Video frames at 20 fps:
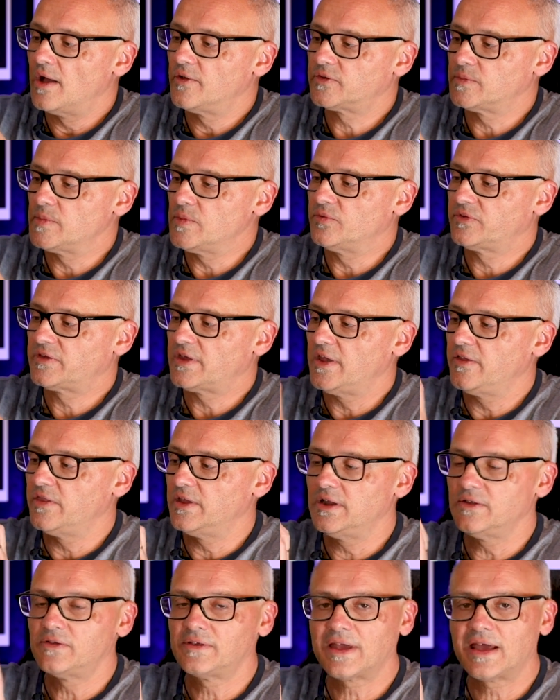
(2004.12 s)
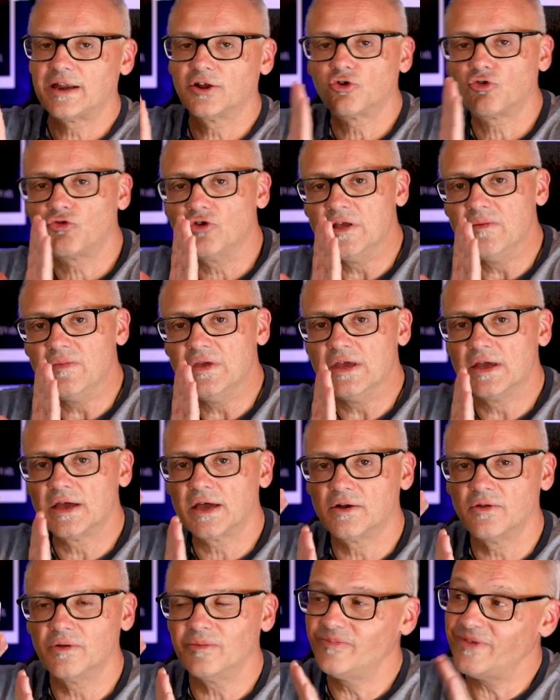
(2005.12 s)
Some people say that it's kind of creamy and
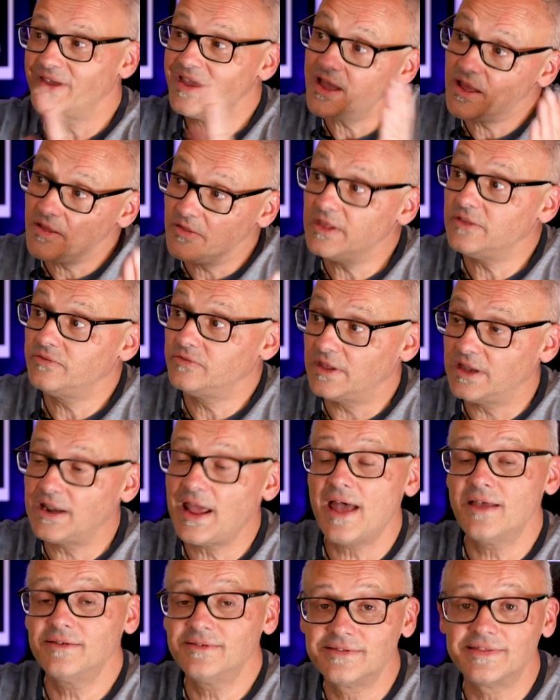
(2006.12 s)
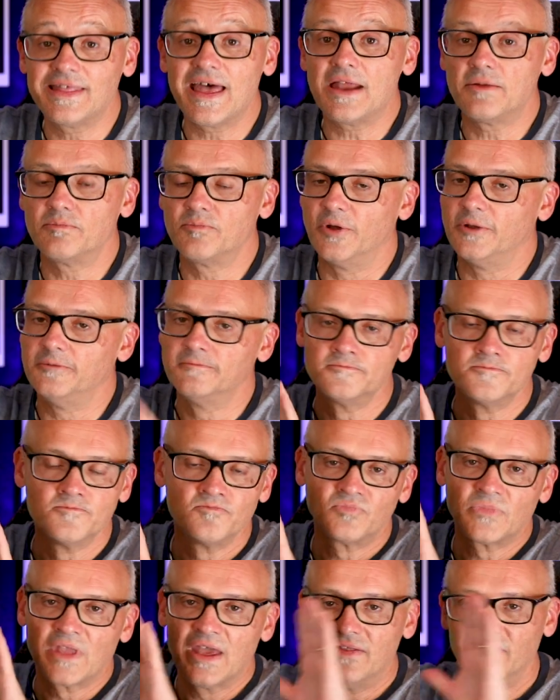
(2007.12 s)
kind of, yeah, that has that. But
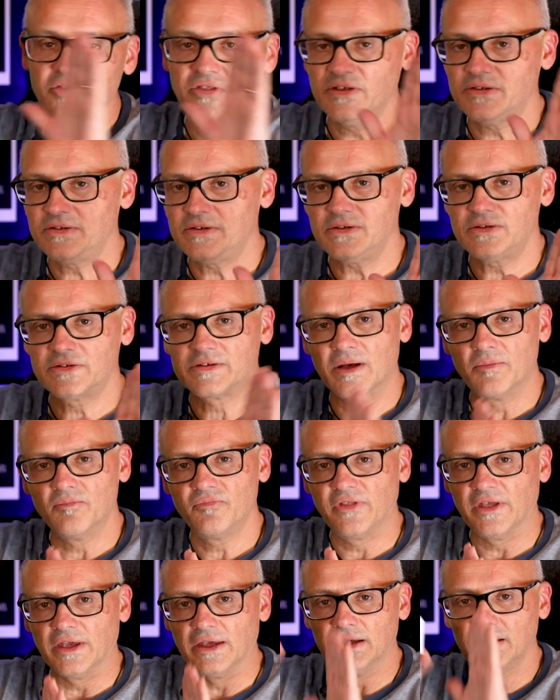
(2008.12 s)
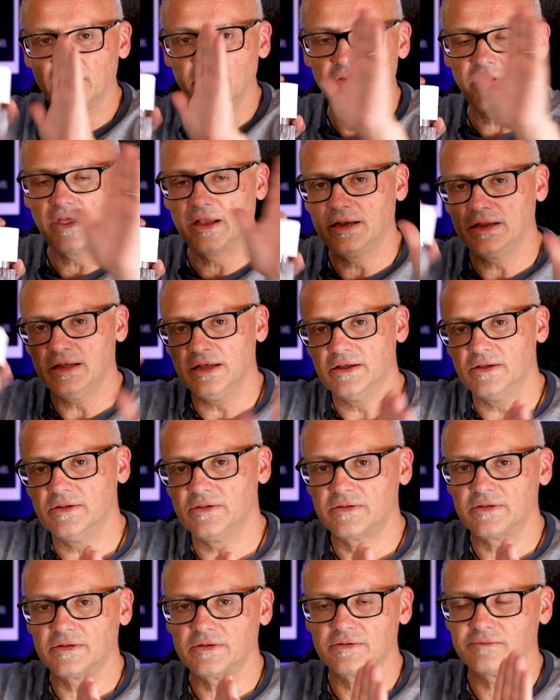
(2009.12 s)
this is something that
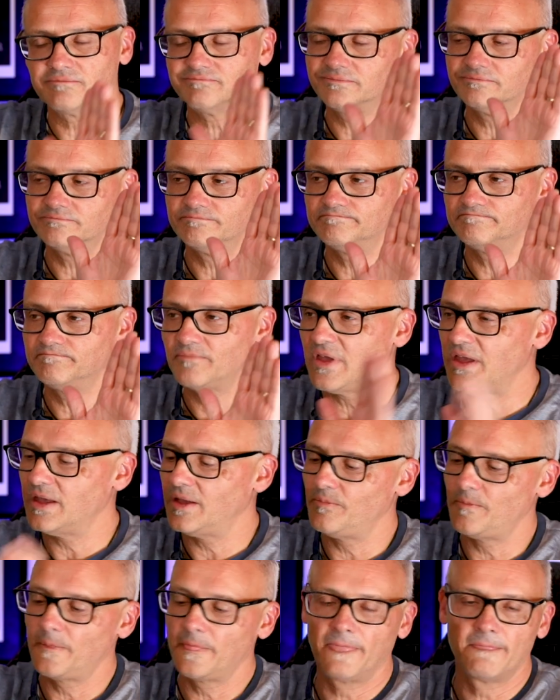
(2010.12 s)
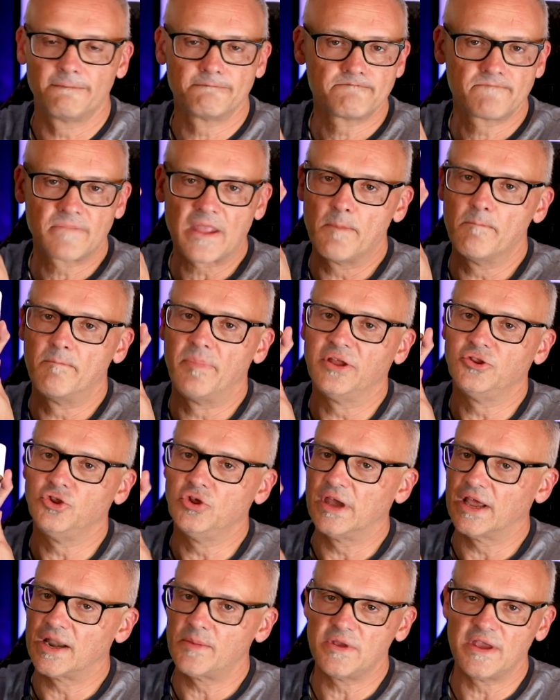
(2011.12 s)
is, but
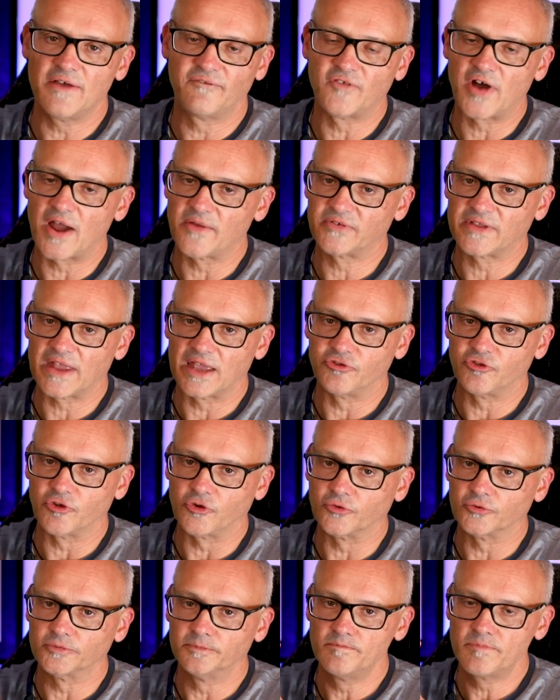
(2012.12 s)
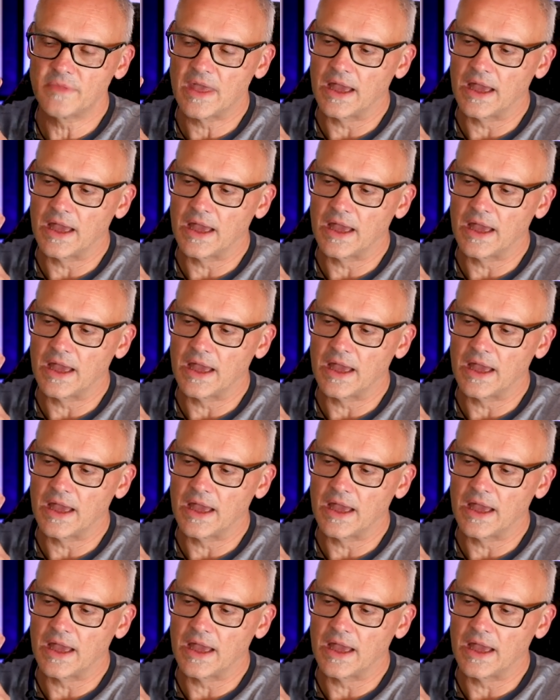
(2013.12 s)
you gotta be a five-star general.